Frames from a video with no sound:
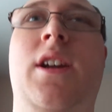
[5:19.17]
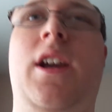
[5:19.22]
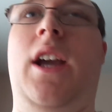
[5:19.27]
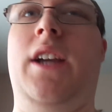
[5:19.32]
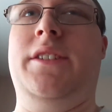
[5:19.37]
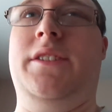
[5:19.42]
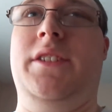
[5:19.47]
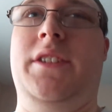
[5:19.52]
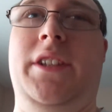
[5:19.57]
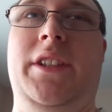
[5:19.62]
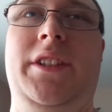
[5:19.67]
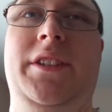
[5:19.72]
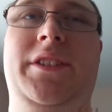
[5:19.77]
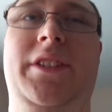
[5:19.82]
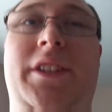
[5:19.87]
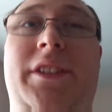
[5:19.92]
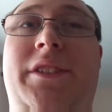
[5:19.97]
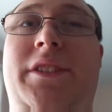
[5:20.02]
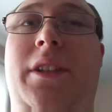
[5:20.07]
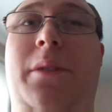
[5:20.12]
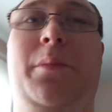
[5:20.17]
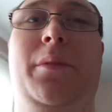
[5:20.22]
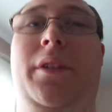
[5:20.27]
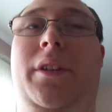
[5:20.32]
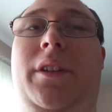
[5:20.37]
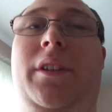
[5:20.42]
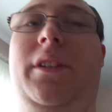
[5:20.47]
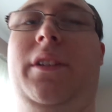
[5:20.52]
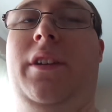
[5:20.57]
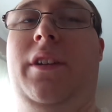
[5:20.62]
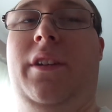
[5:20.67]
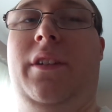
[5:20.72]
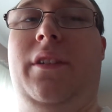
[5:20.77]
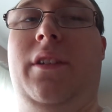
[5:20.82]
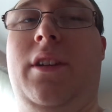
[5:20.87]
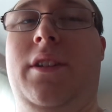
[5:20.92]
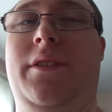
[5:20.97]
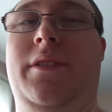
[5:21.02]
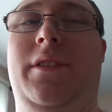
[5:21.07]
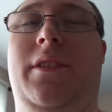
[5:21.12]
accidentally say something, and it
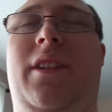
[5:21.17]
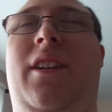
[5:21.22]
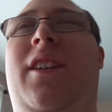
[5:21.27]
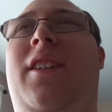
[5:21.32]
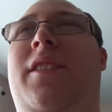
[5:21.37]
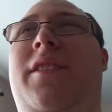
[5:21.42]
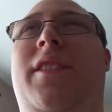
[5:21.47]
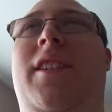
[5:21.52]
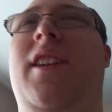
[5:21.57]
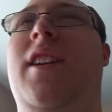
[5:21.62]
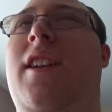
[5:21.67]
cuts it off.